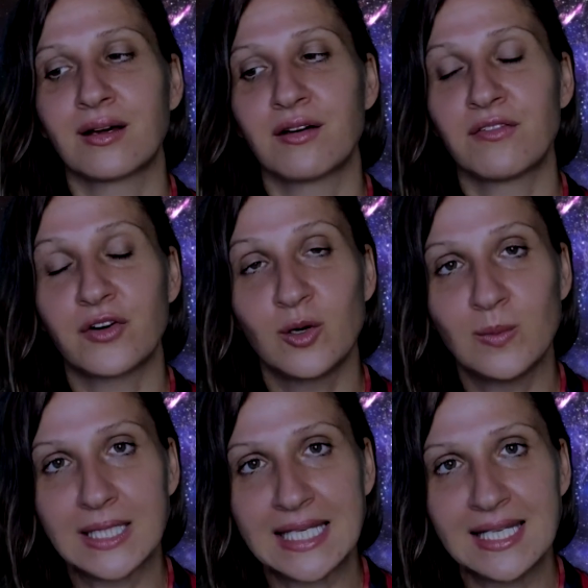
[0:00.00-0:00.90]

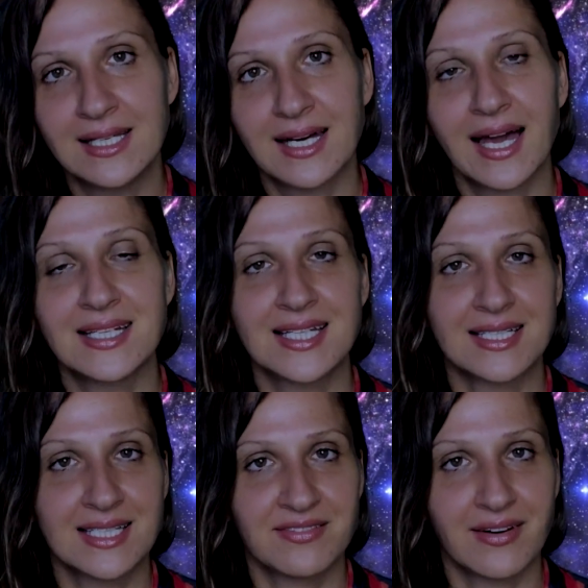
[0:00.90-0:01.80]
firmly
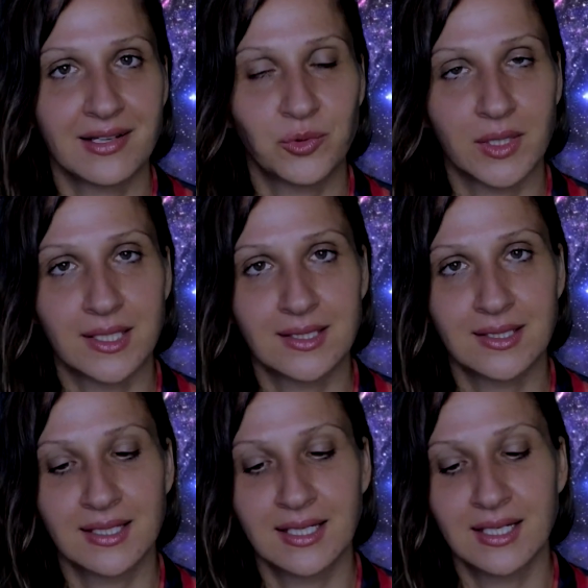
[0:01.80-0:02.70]
identified with
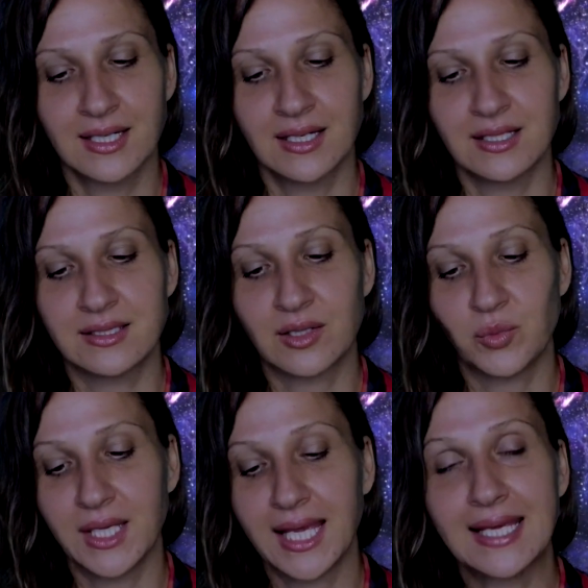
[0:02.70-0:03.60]
that
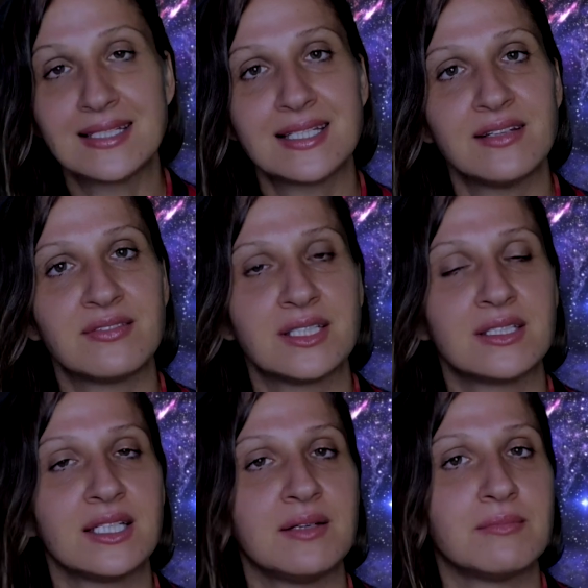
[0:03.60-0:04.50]
we can't
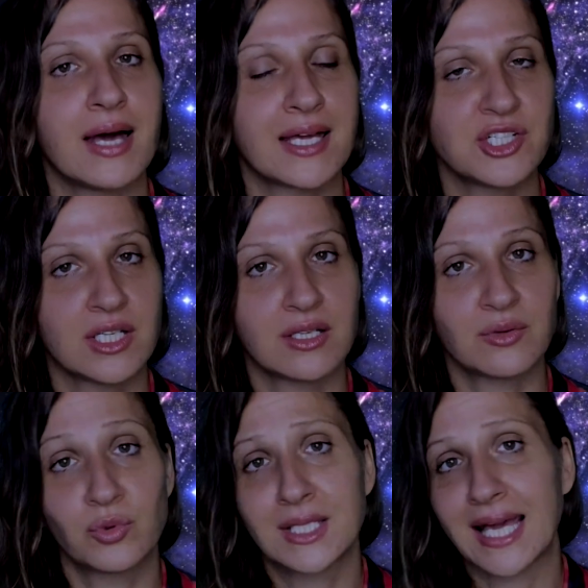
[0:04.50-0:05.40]
even imagine
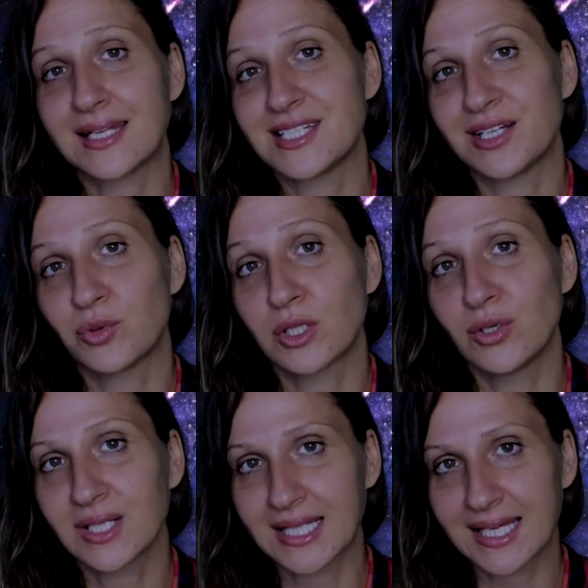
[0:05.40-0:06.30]
what the ending would
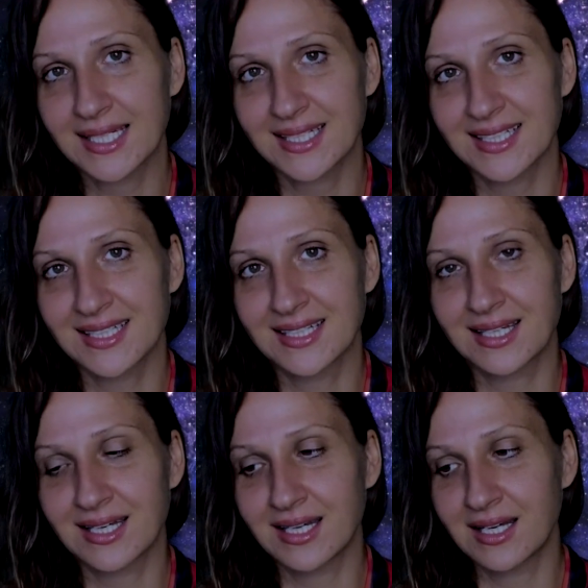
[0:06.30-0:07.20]
look like.
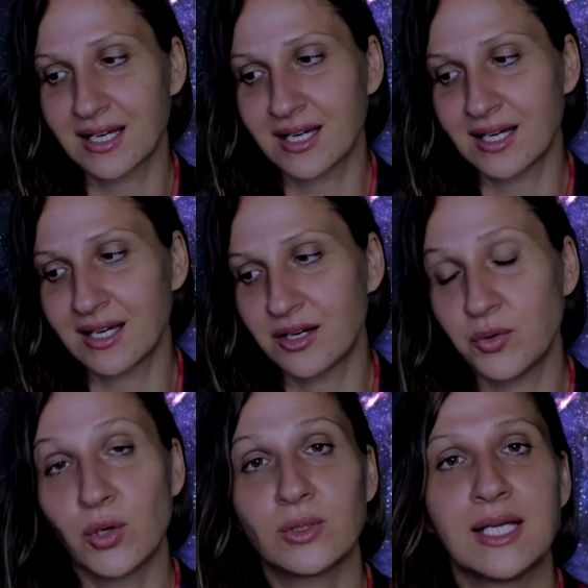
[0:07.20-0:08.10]

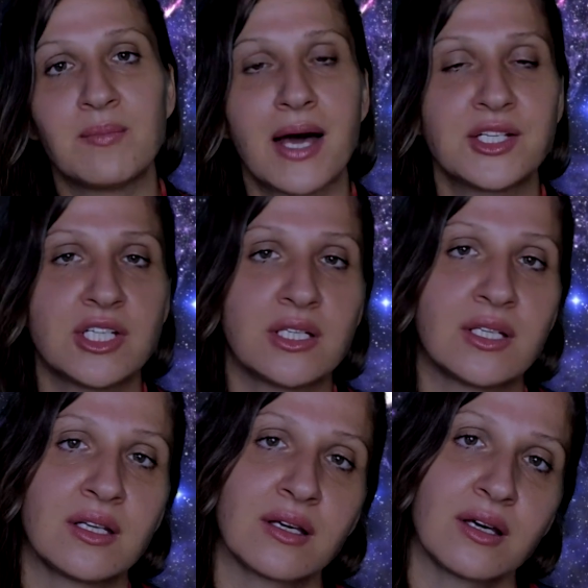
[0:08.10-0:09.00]
We only imagine